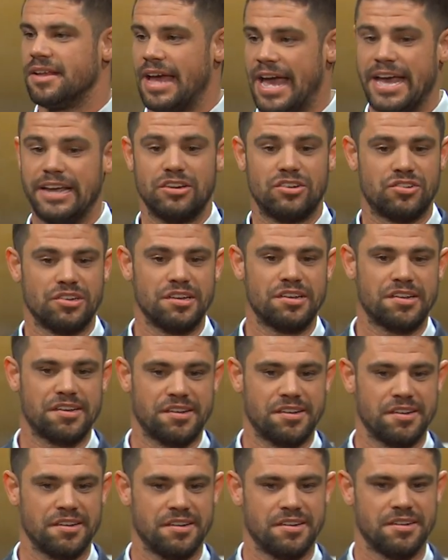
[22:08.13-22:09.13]

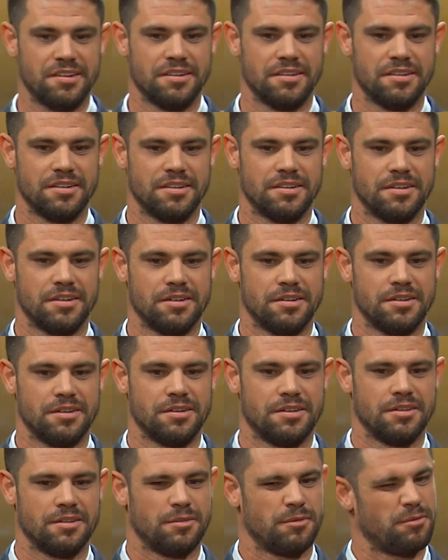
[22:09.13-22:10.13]
anxious
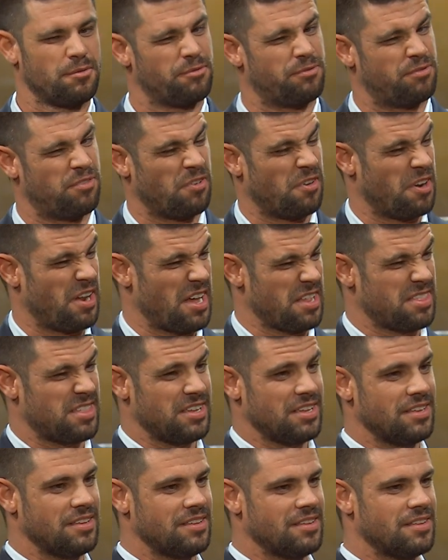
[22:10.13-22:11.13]
for
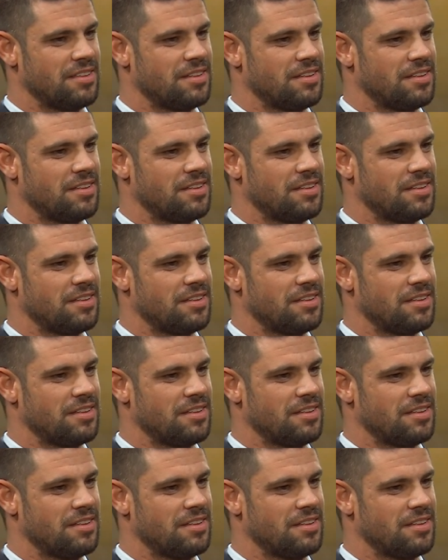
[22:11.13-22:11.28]
nothing?